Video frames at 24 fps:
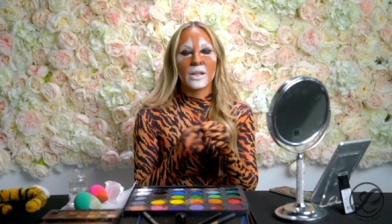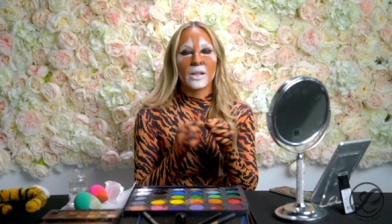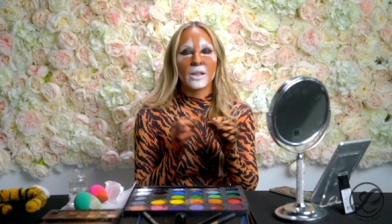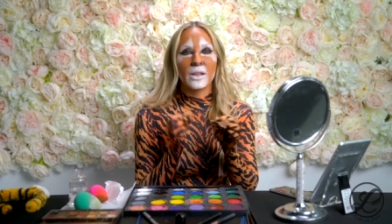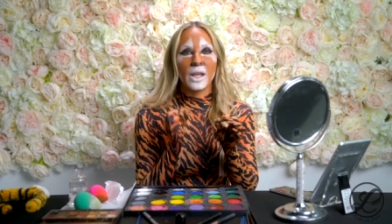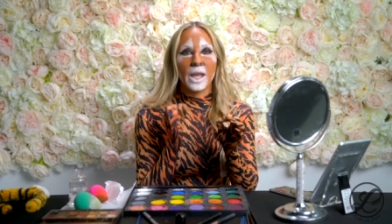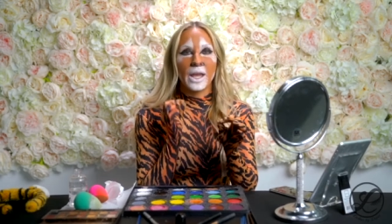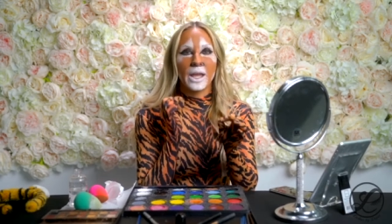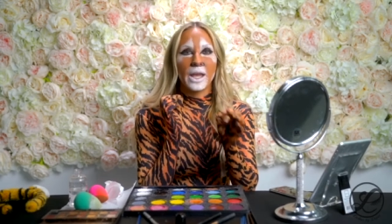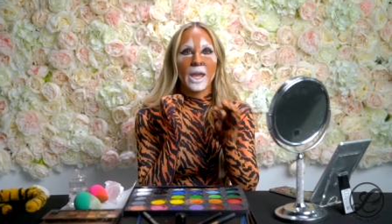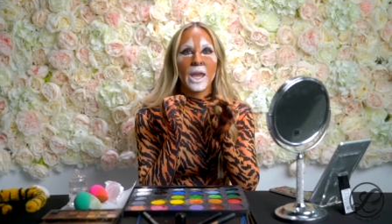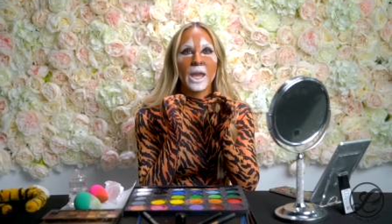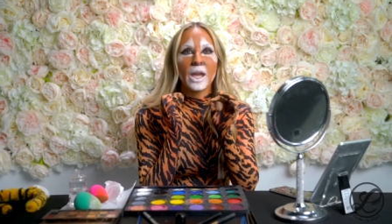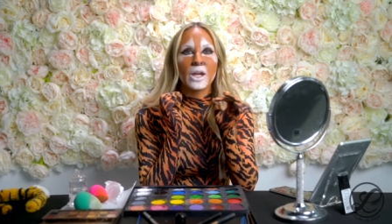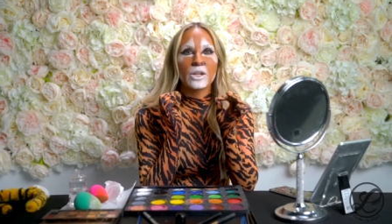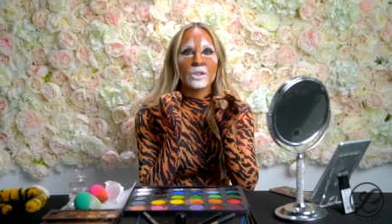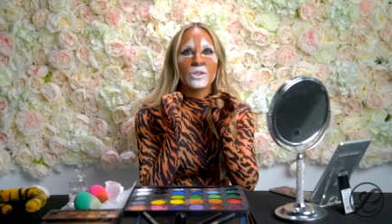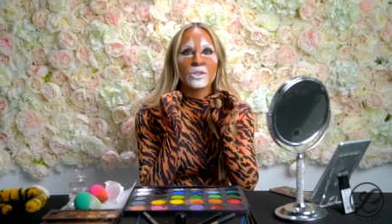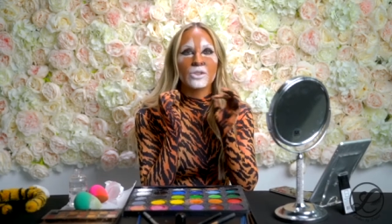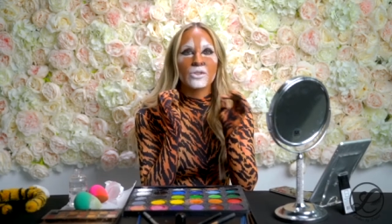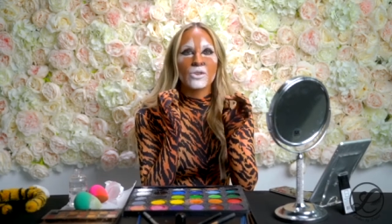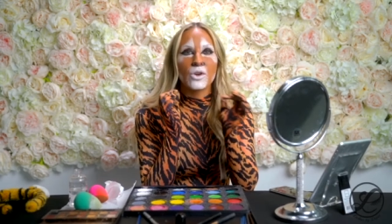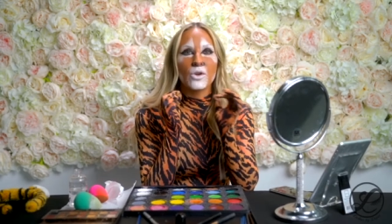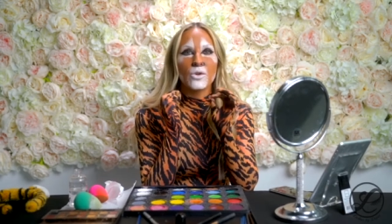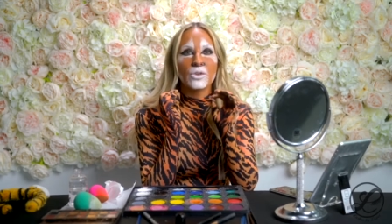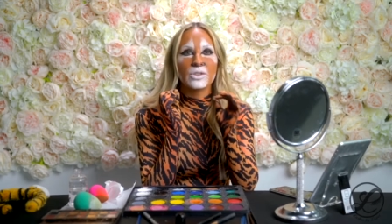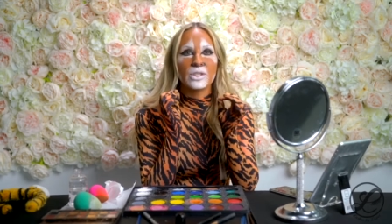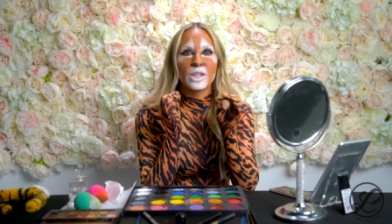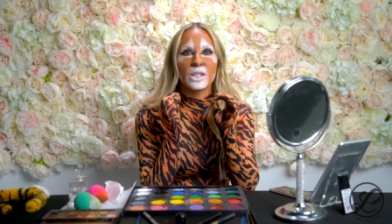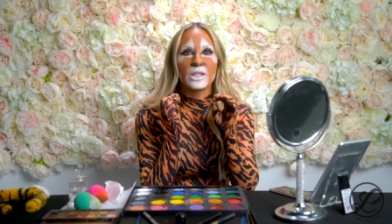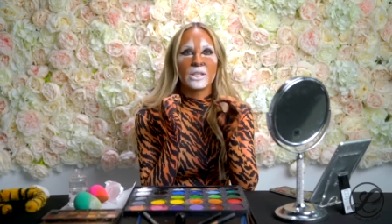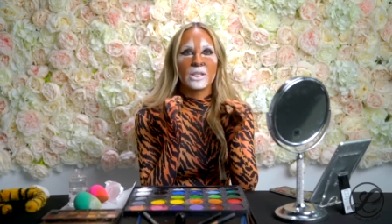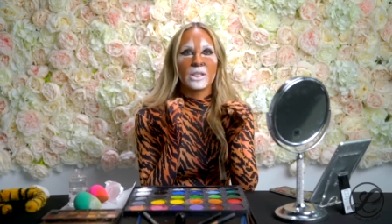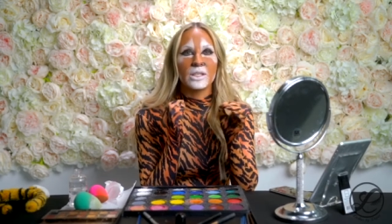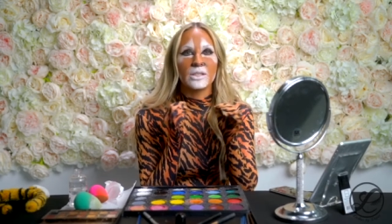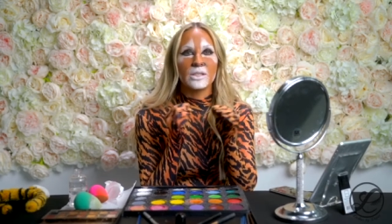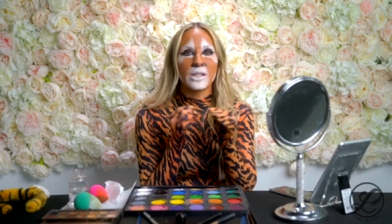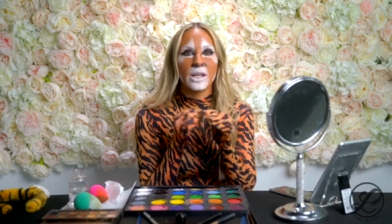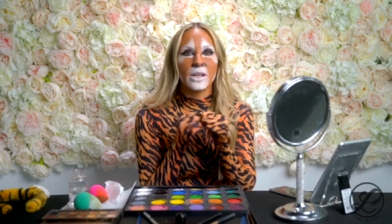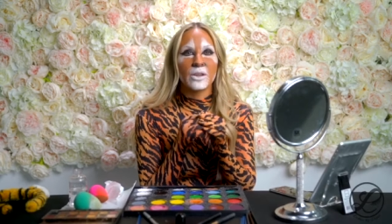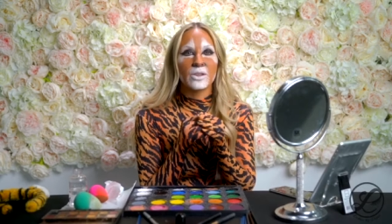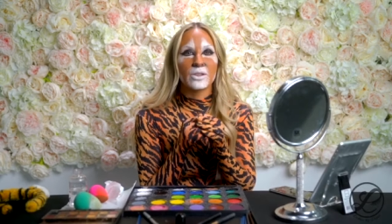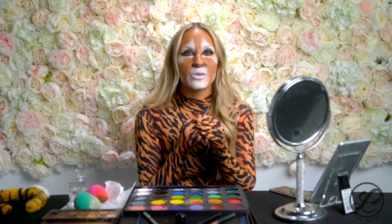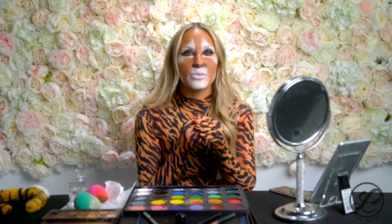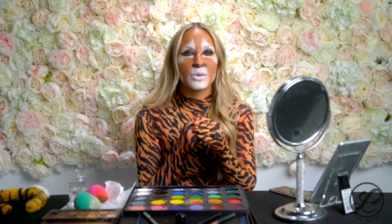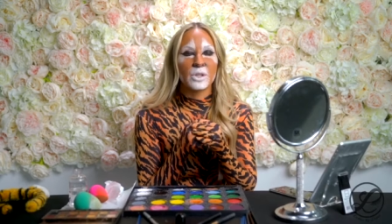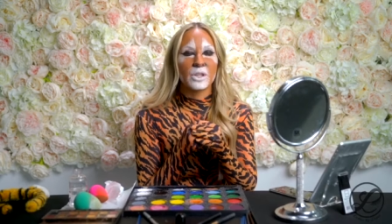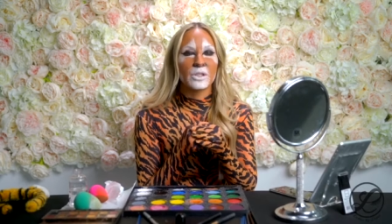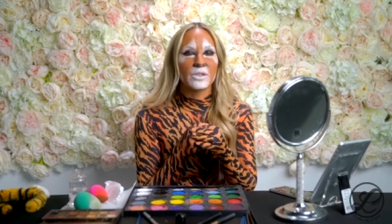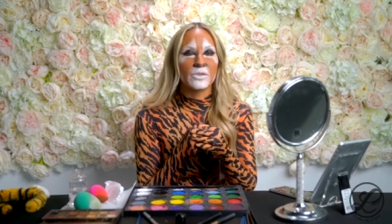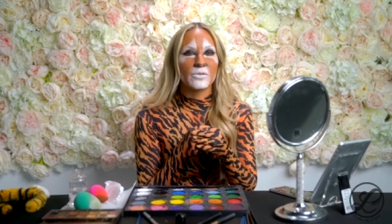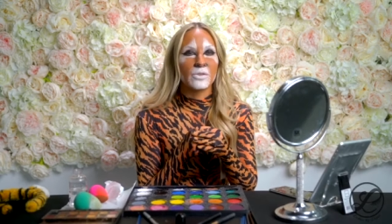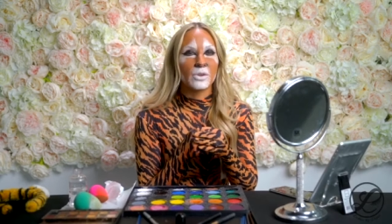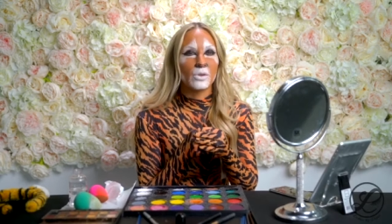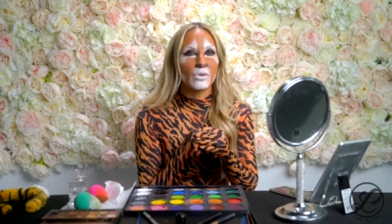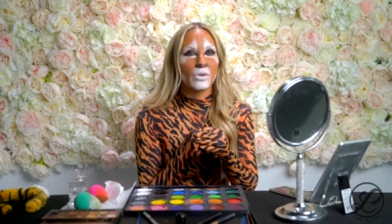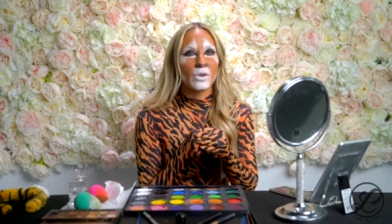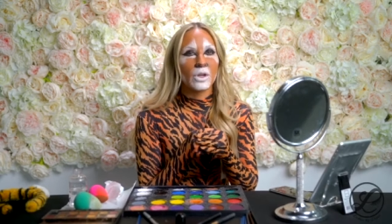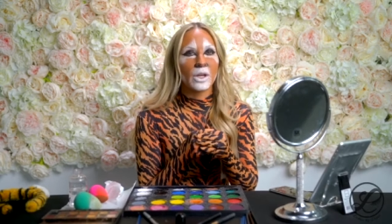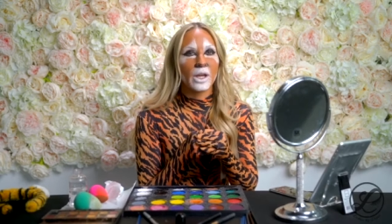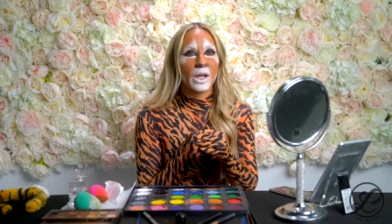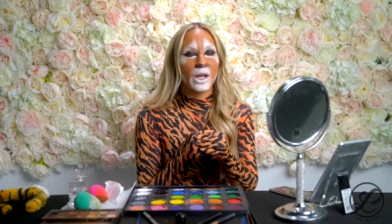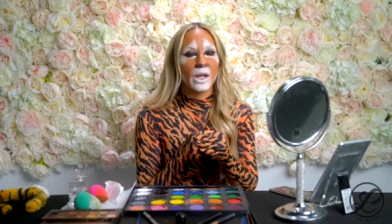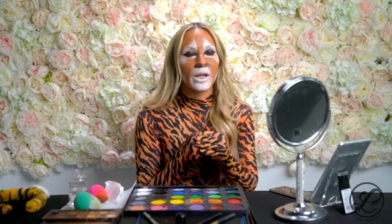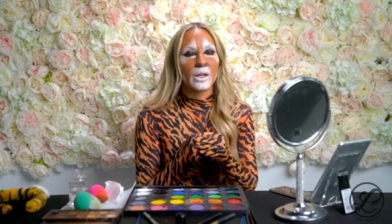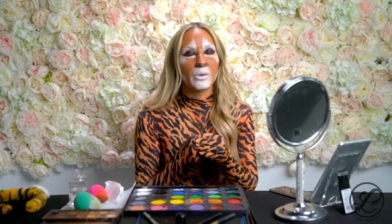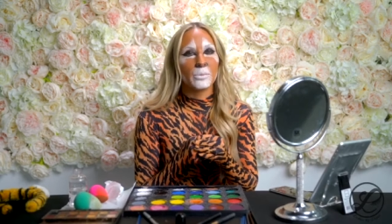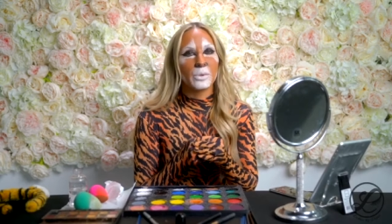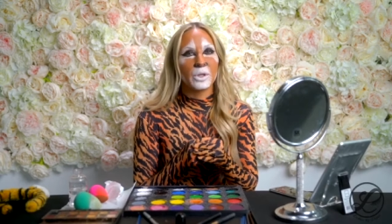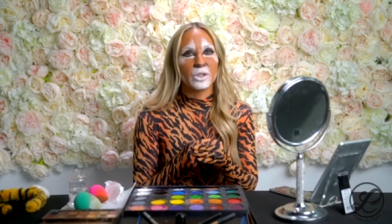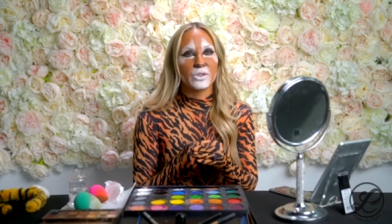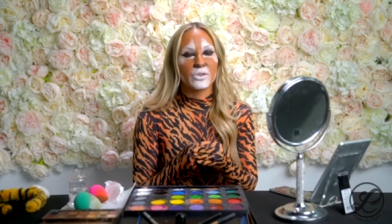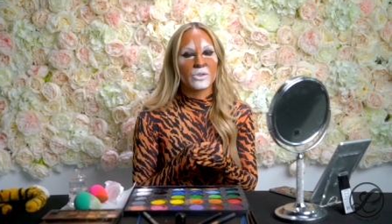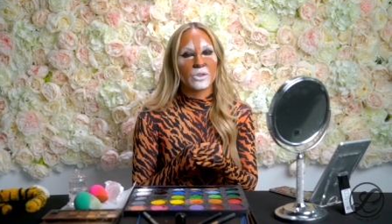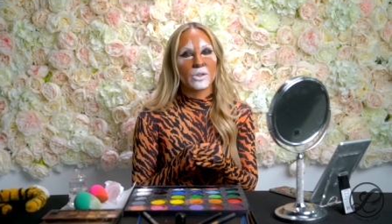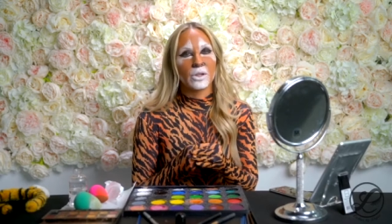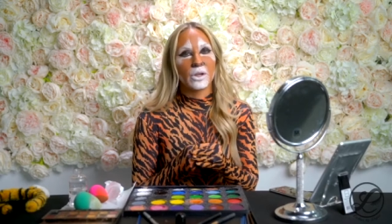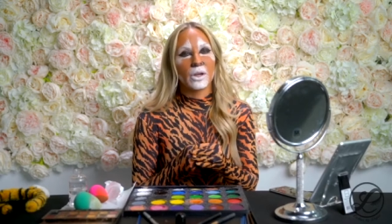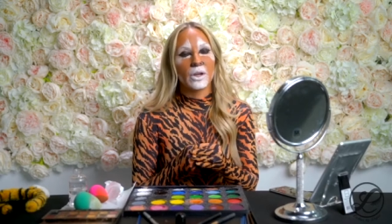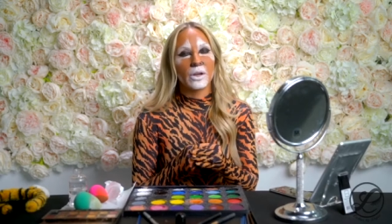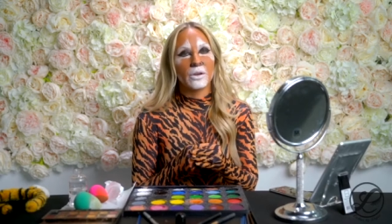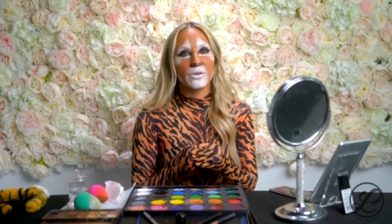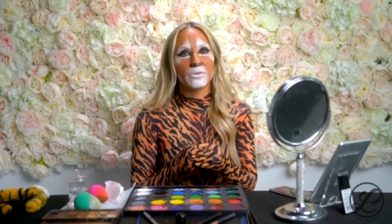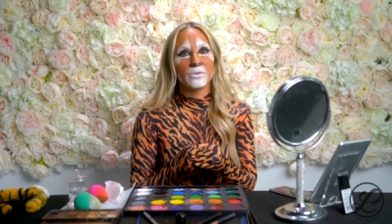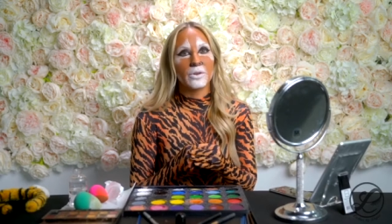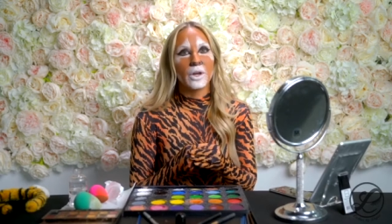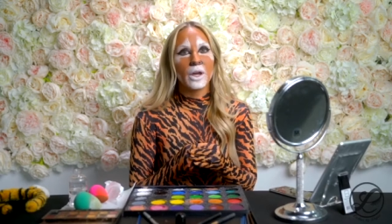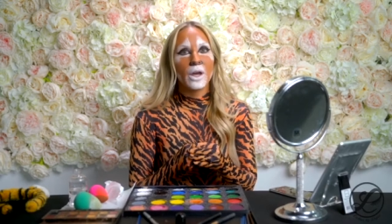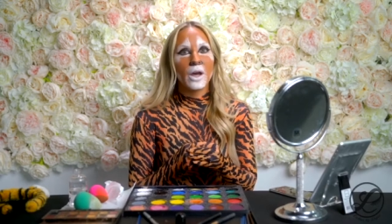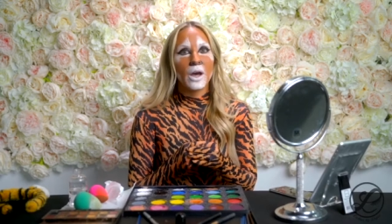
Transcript: like hair strokes and details because if you look at a picture of